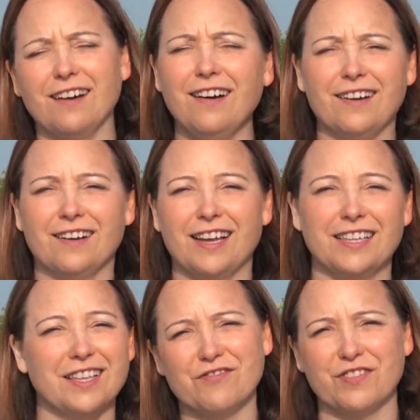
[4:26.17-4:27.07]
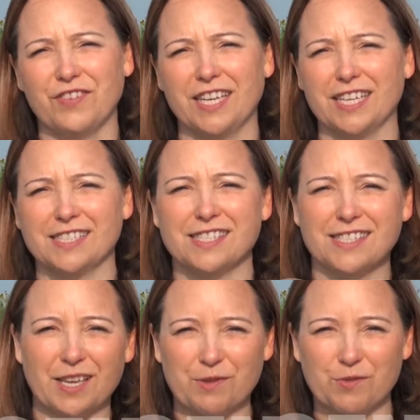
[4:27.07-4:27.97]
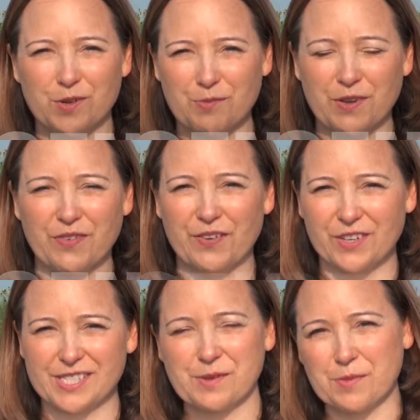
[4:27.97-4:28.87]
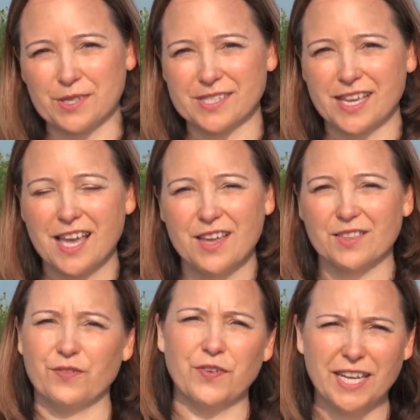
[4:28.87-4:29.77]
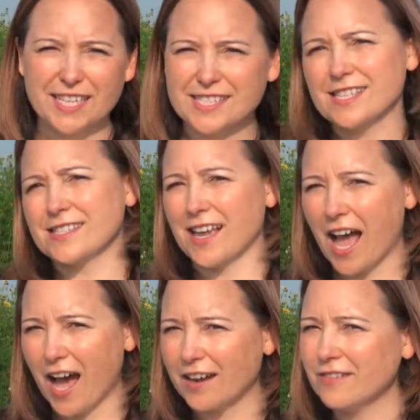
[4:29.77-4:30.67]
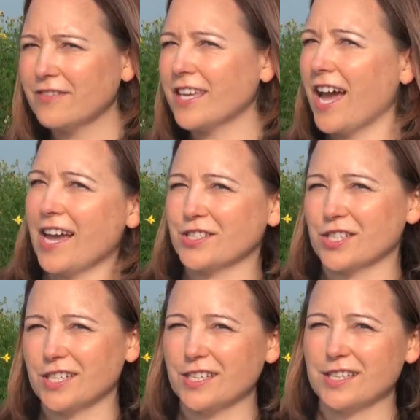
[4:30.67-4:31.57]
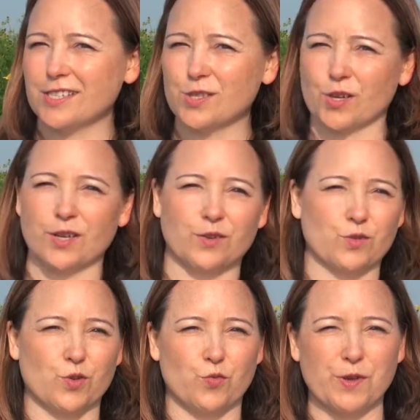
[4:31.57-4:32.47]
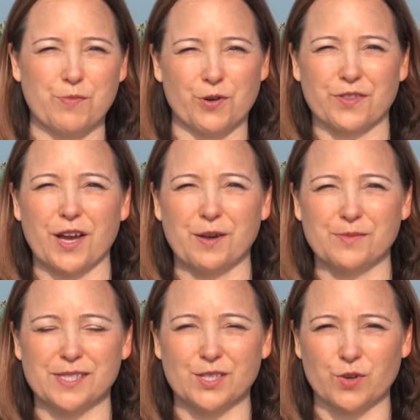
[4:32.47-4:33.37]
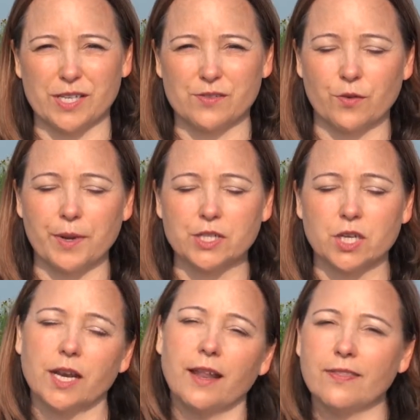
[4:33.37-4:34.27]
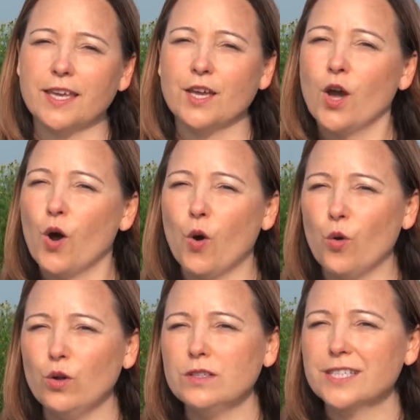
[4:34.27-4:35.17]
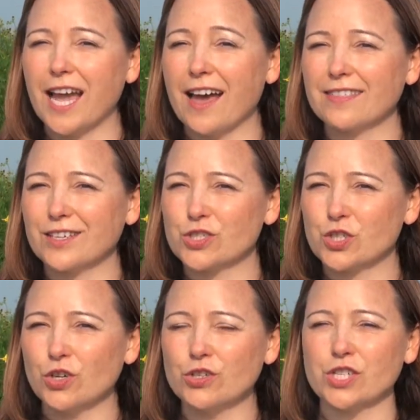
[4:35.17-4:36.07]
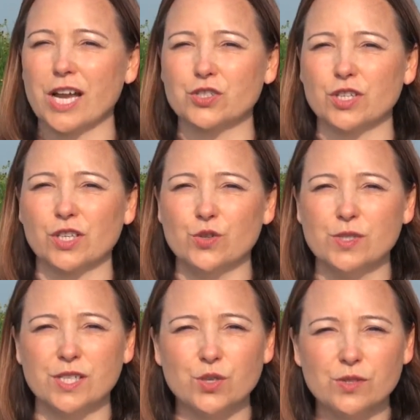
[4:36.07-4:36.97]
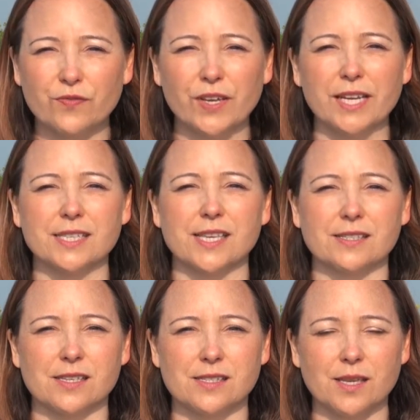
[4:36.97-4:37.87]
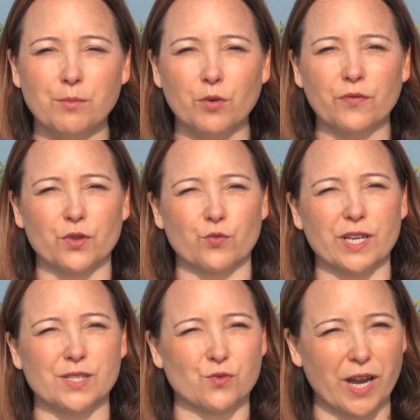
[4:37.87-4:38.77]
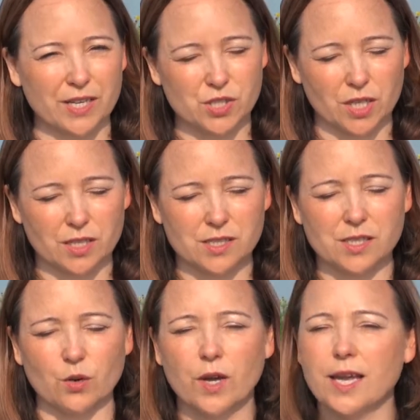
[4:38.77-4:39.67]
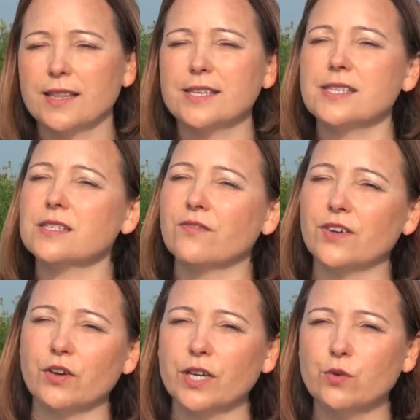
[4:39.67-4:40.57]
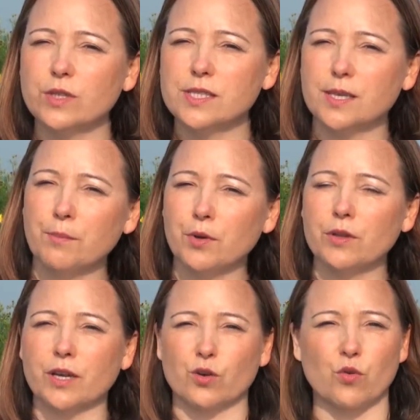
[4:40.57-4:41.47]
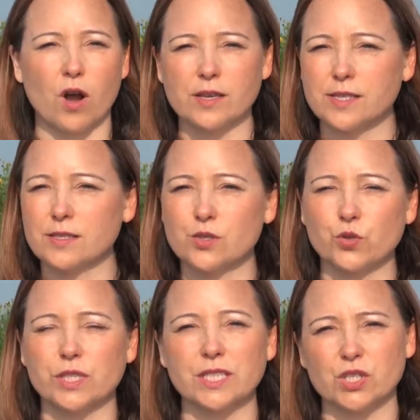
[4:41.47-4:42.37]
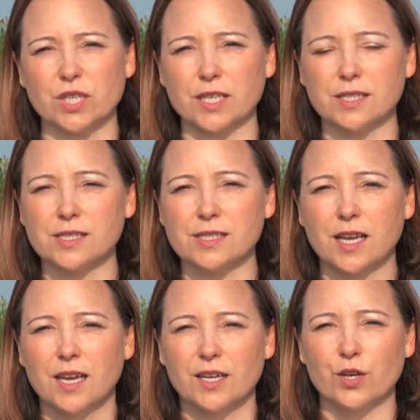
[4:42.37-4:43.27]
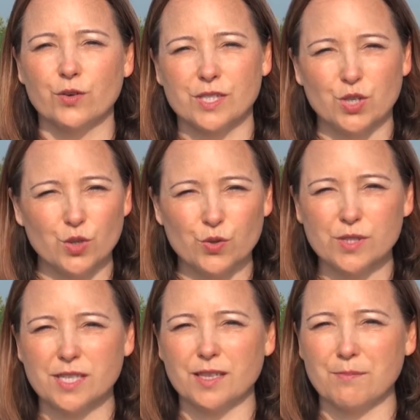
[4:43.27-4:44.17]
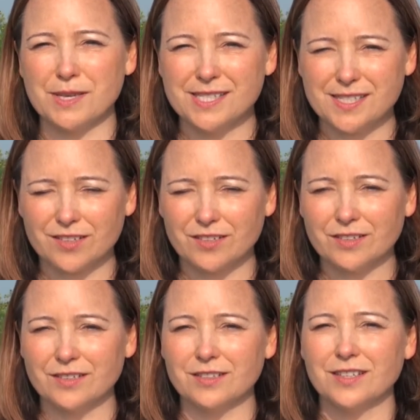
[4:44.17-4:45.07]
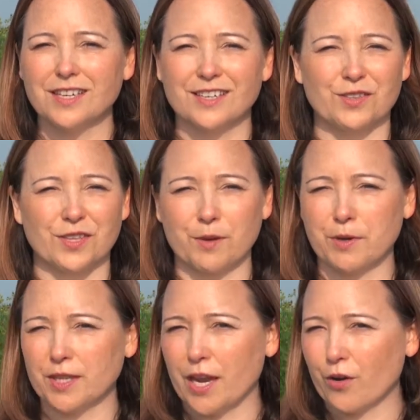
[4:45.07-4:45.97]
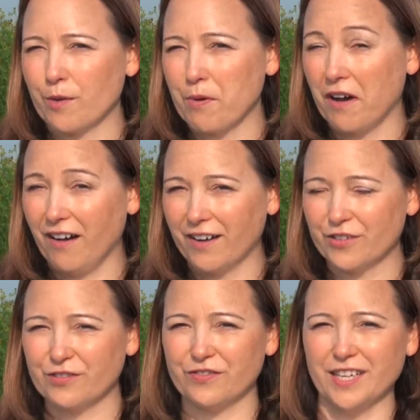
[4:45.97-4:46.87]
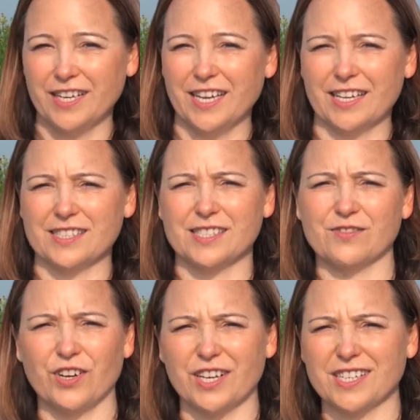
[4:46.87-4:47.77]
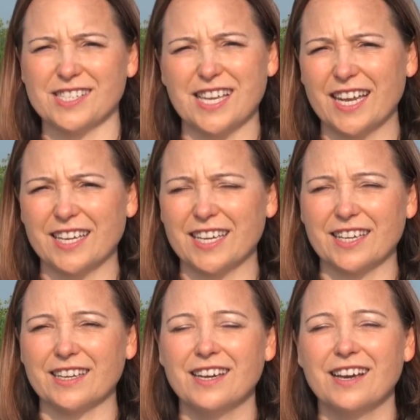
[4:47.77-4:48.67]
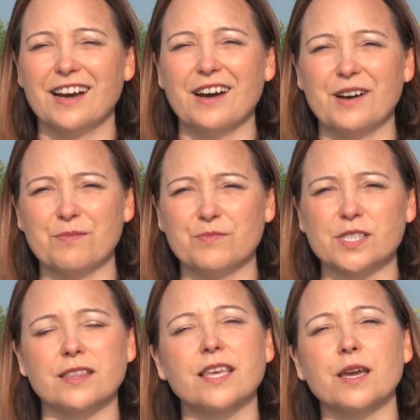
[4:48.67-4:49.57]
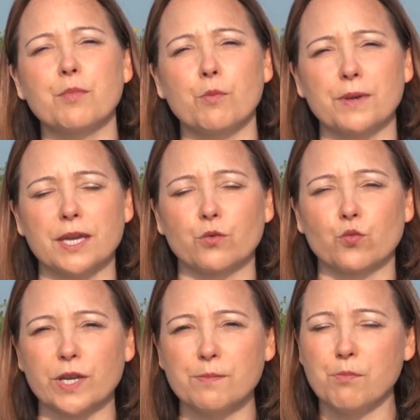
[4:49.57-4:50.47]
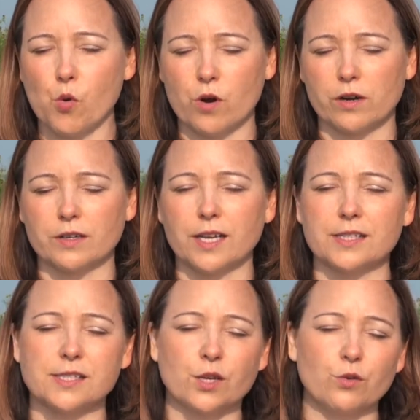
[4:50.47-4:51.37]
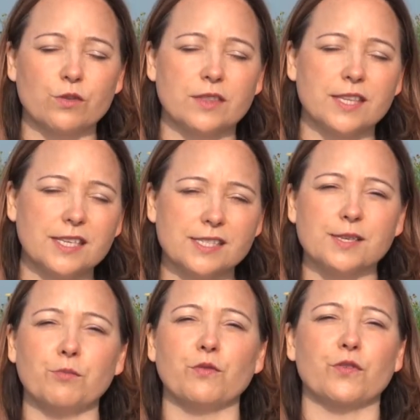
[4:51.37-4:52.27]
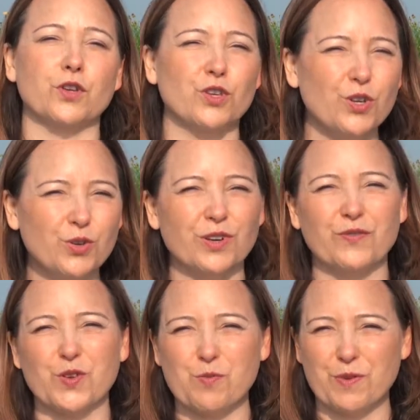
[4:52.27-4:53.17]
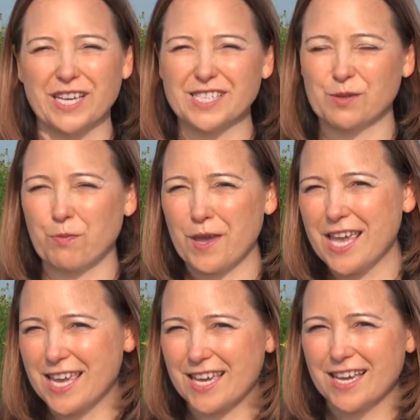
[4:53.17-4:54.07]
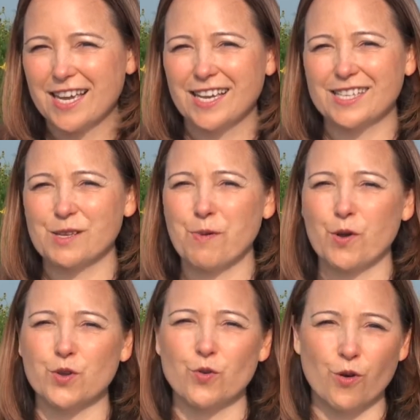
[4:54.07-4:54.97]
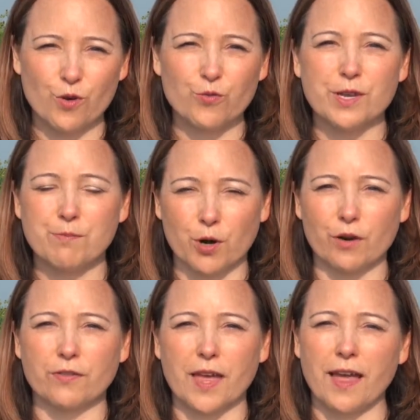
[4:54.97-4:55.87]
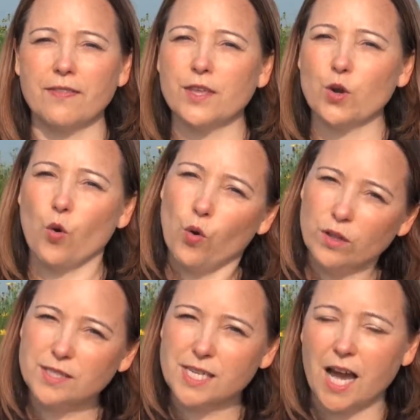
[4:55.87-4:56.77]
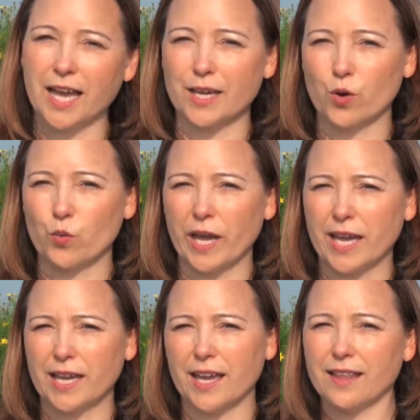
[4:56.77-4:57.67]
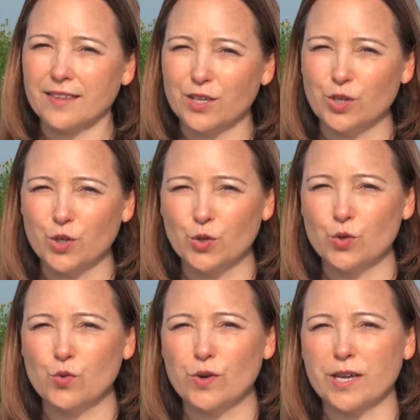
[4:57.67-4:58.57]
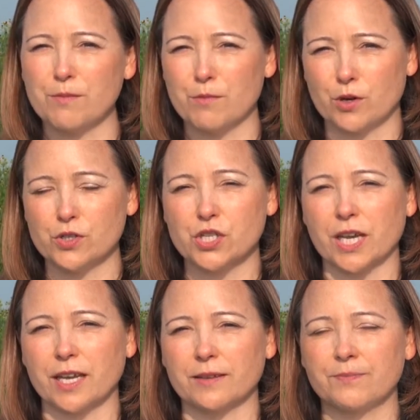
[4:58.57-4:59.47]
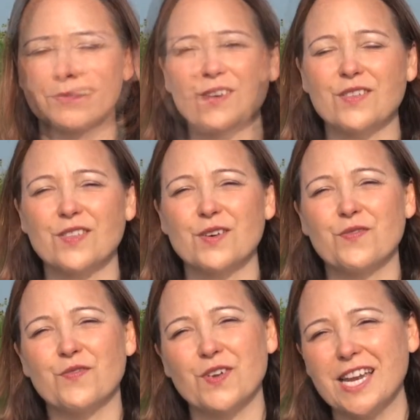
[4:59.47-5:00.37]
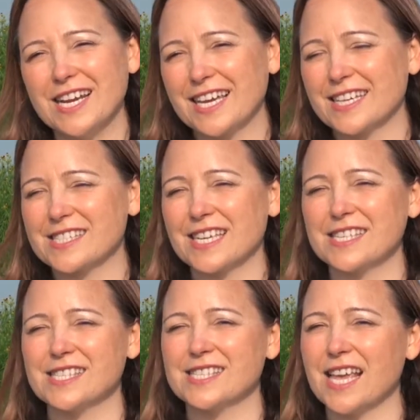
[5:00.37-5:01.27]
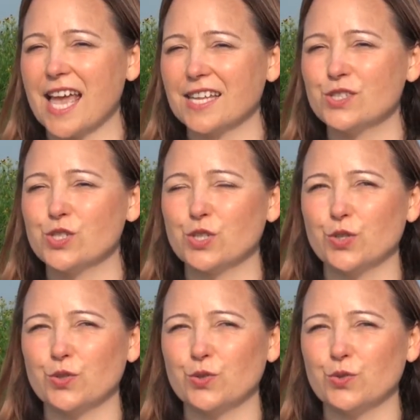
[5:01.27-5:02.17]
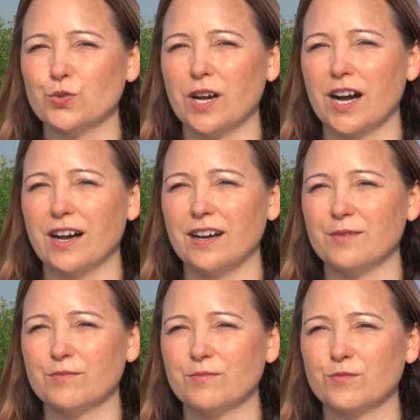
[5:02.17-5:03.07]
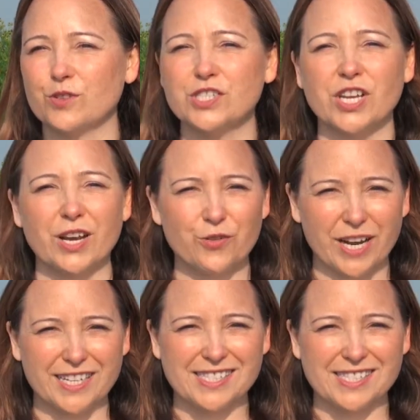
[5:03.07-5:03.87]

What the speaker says: Oh, I love the phoenix. It's like one of my favorite symbols. The phoenix is out of the ashes, the rebirth comes, the transformation. And the old Catholic Church actually used to use phoenix as a symbol for the resurrection. So this is a very old symbol that crosses traditions. You know, it's used in the mystical. You think about the Harry Potter phoenix. It's very exciting to think about being reborn. And so this symbol for you, if you picked P, is about your rebirth and the old dying away and the new emerging. The phoenix is said to regenerate